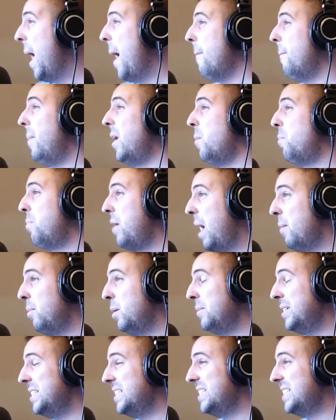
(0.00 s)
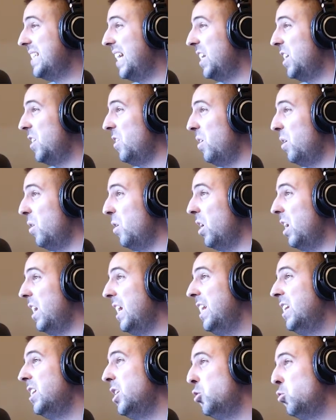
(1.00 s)
But the problem is that
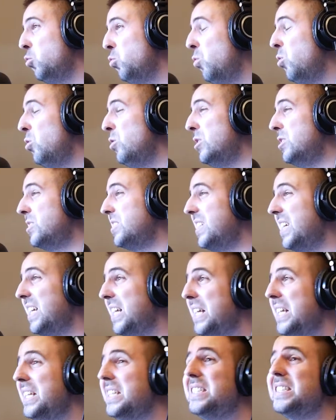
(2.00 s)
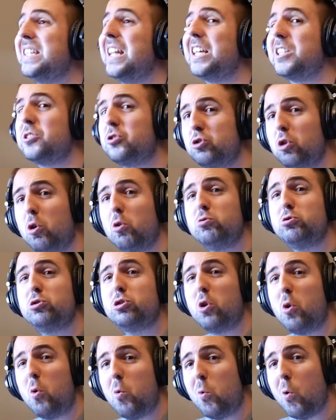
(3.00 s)
in the duels, he's like so
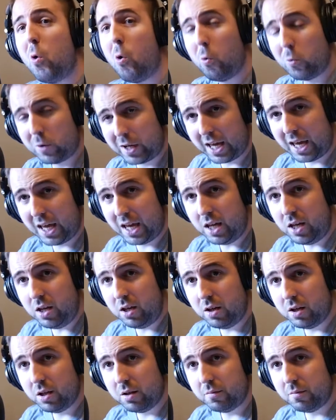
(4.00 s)
okay.